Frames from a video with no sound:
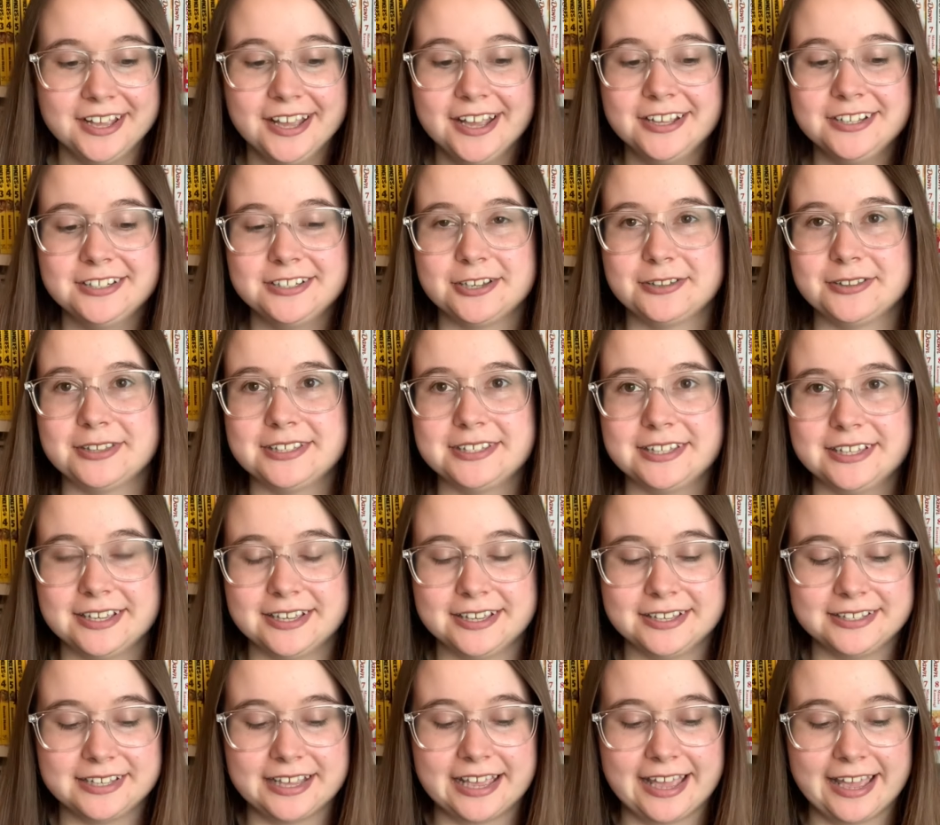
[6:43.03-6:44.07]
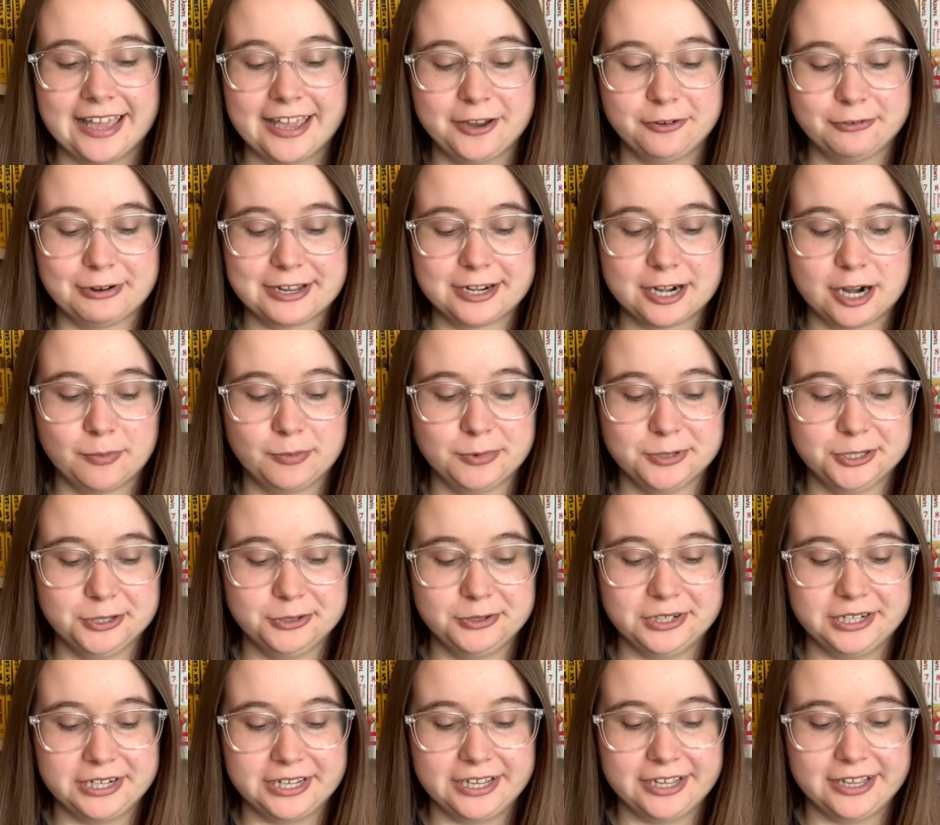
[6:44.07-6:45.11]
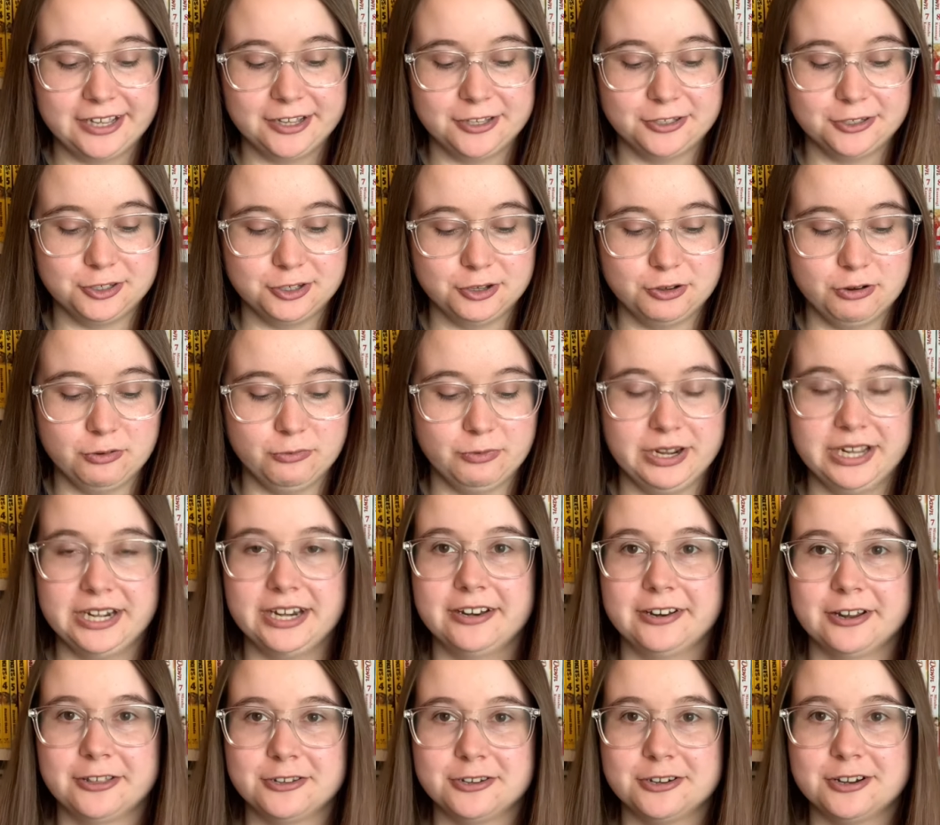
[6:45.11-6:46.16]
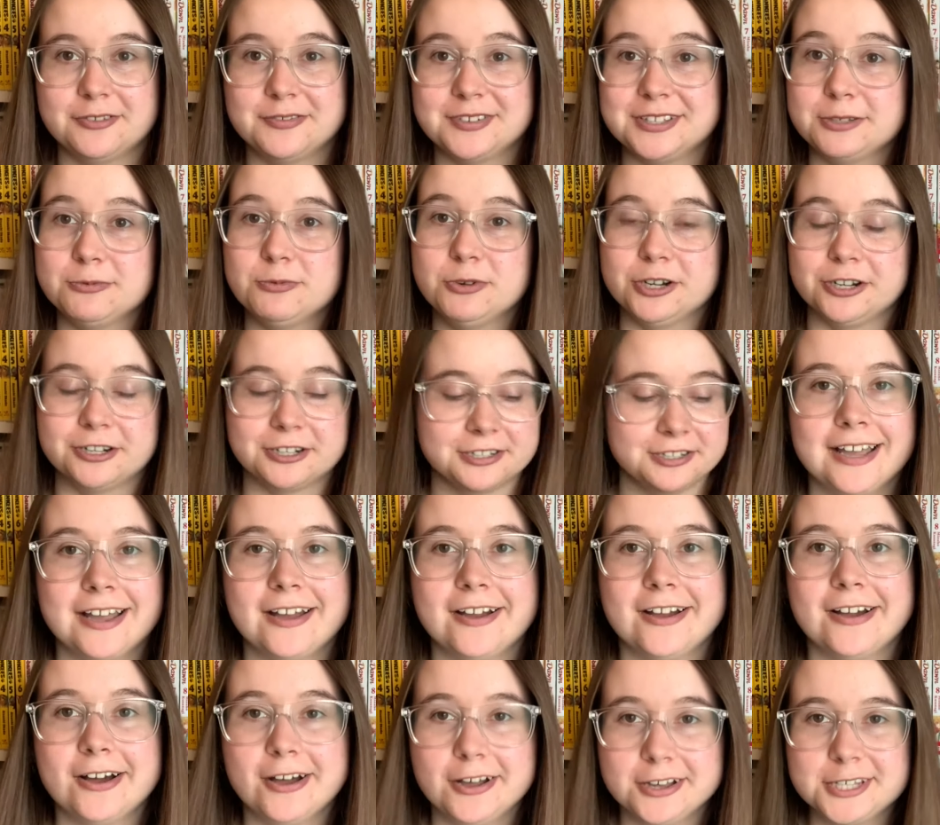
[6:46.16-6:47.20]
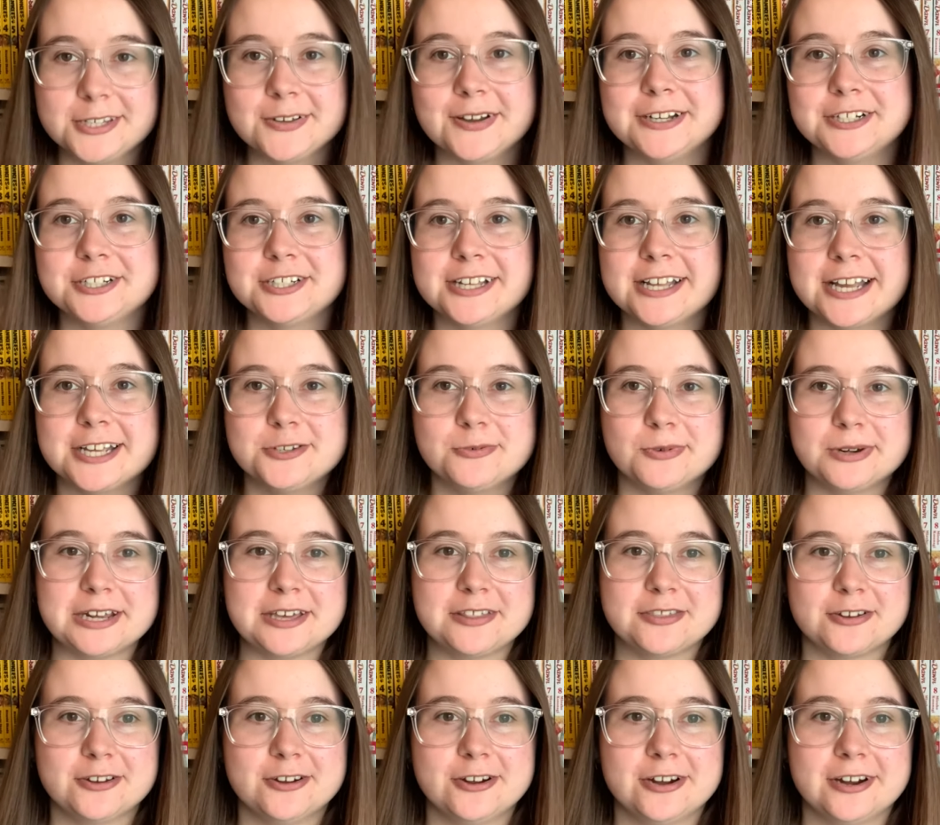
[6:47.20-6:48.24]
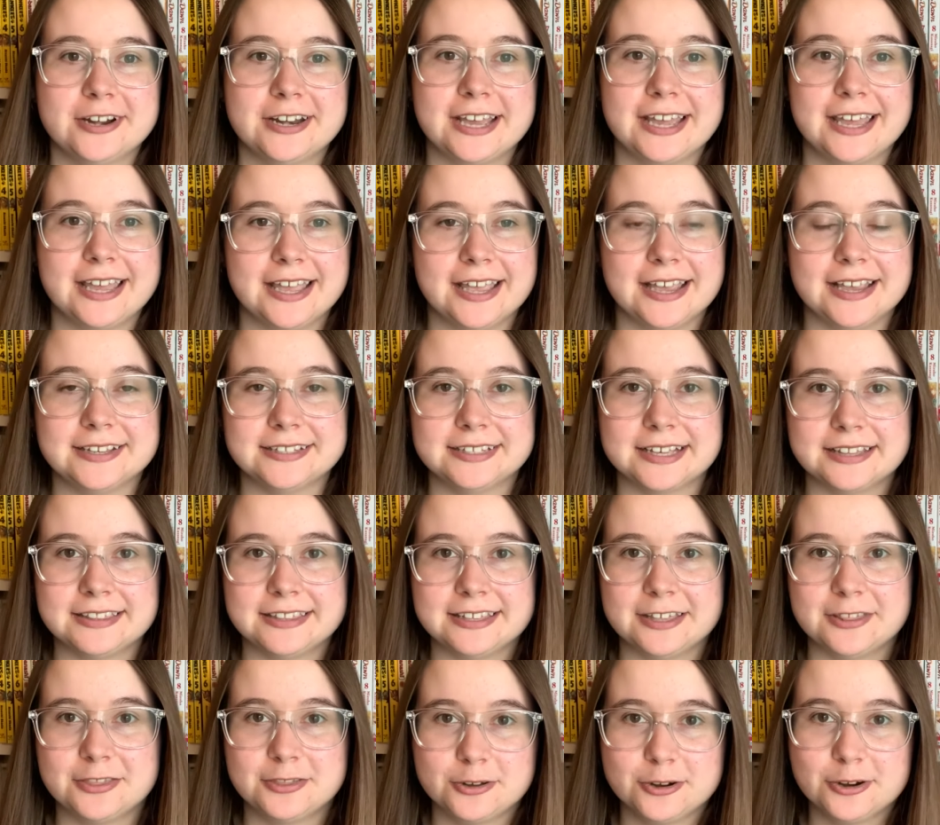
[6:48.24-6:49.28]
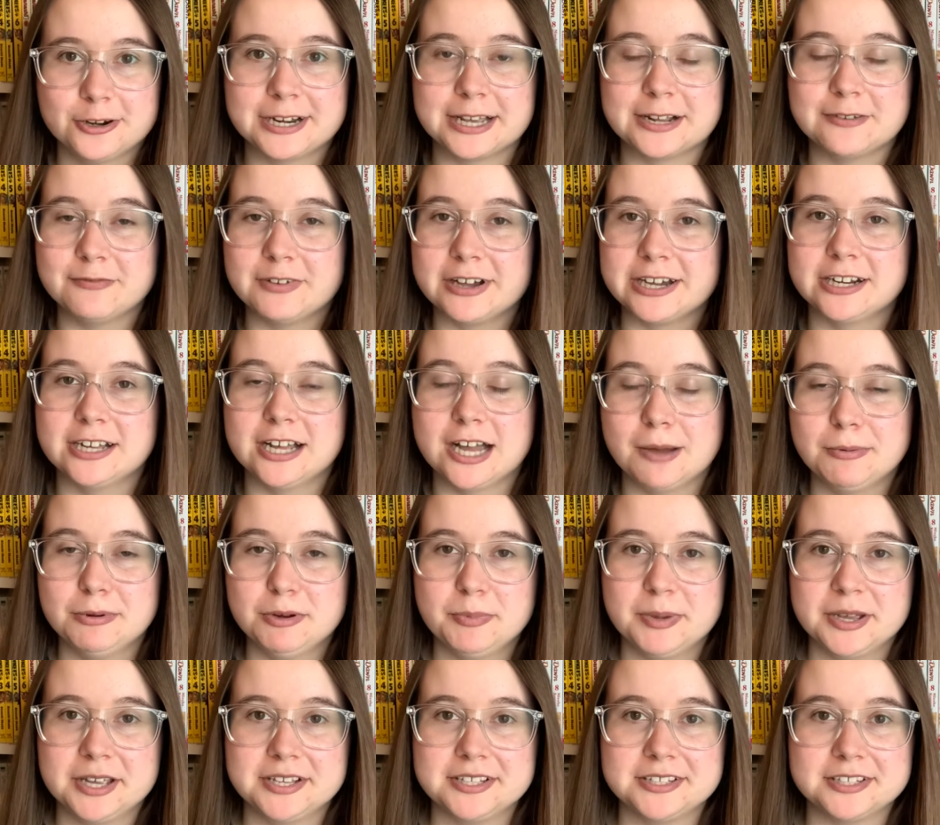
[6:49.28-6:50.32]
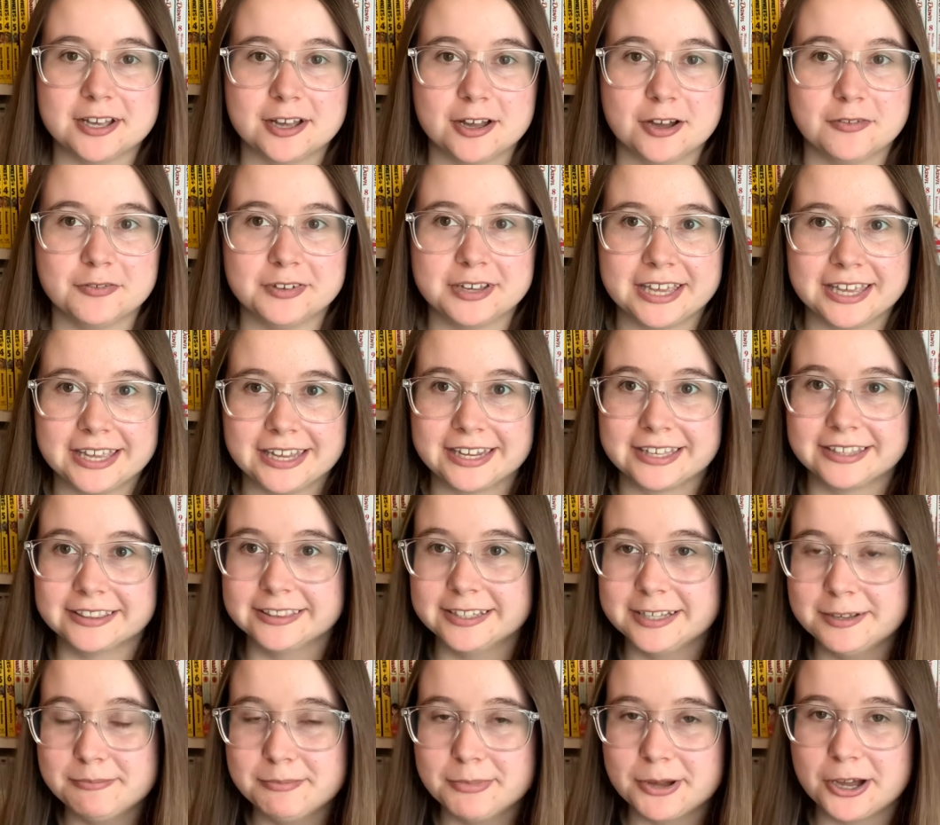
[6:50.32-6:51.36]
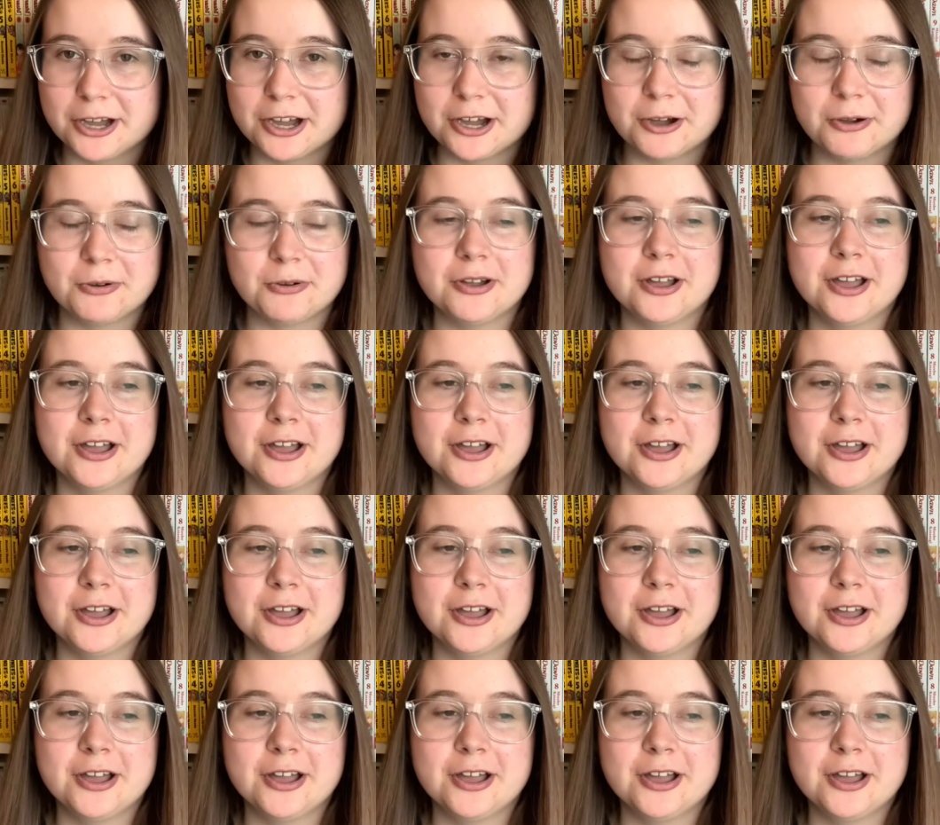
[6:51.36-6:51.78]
So this is a great opportunity to read another of his works. Also on July 23rd is the third and final omnibus of King in Limbo,